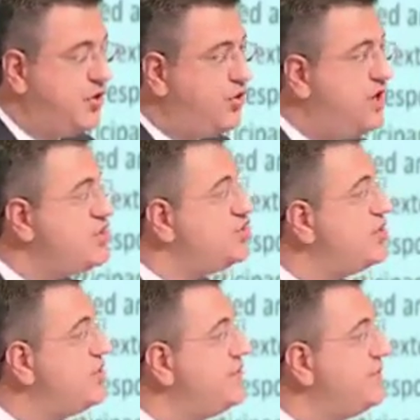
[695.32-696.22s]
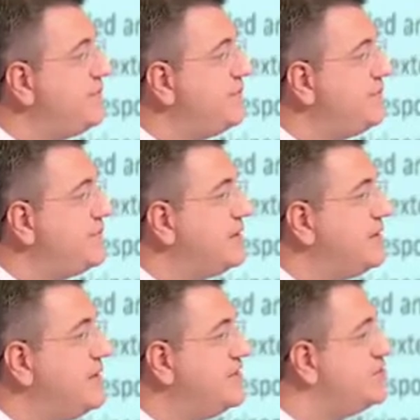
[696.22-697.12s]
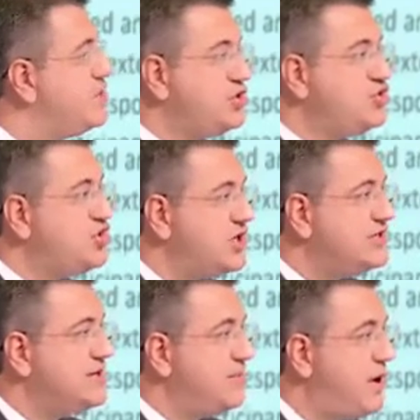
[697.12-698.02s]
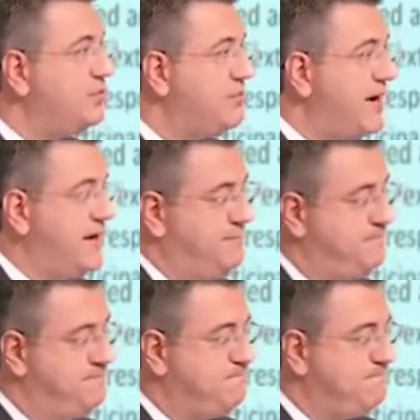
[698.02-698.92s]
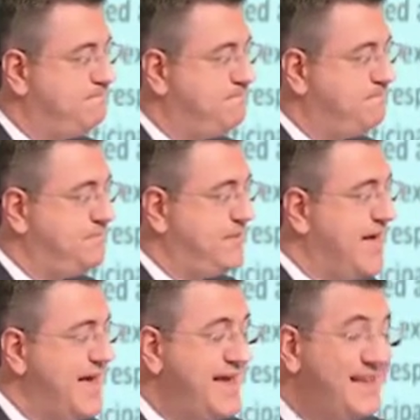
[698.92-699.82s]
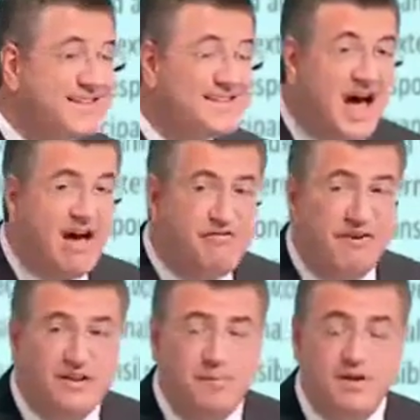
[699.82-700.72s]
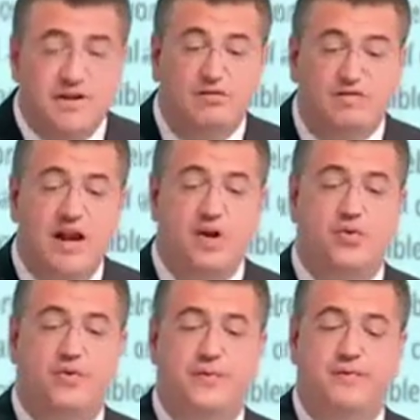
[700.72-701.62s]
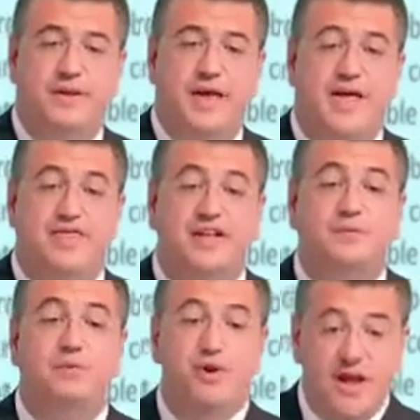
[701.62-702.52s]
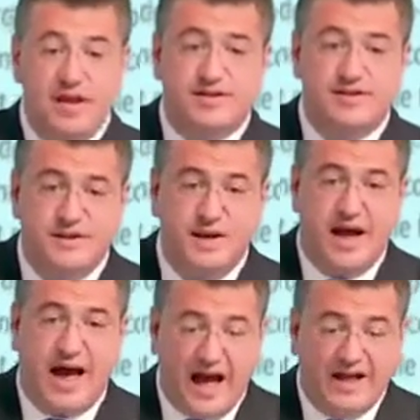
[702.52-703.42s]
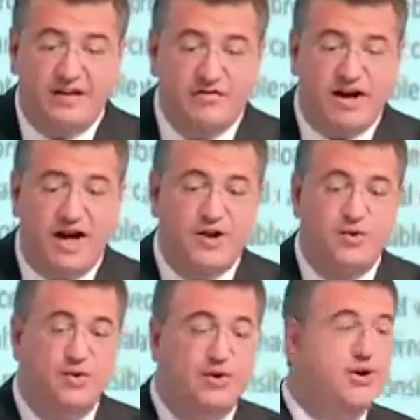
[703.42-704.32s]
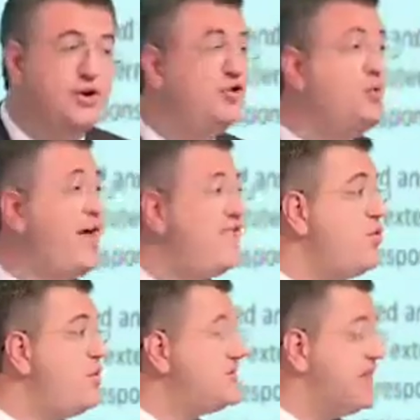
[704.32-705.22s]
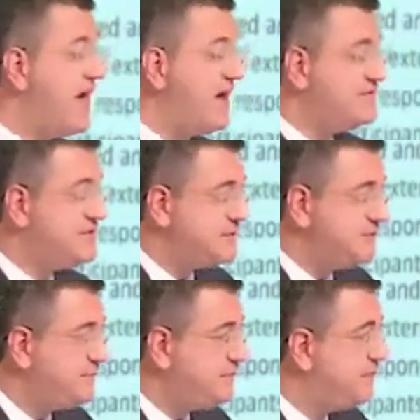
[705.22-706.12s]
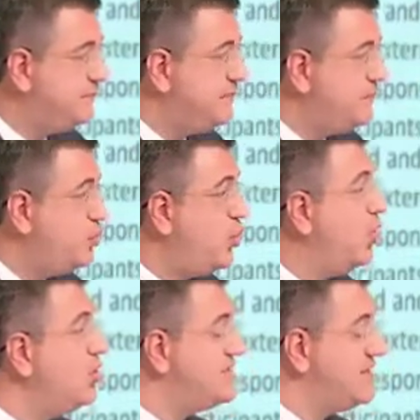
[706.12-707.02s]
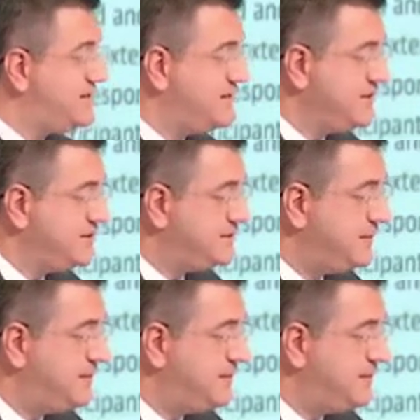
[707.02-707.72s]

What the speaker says: Cohesion is not just about money. It is a fundamental value that brings added value to everyone's lives, to all citizens.